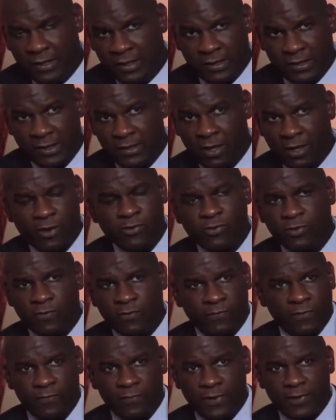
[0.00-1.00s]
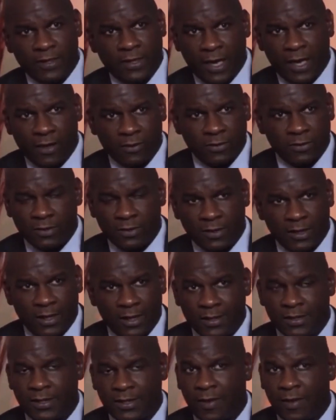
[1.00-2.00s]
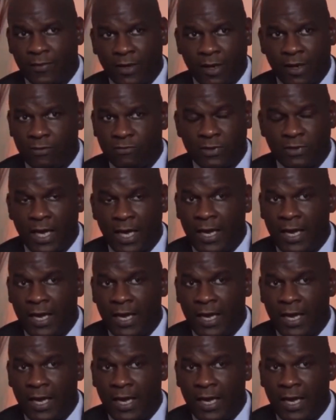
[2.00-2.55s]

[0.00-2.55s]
650,000, then the 700,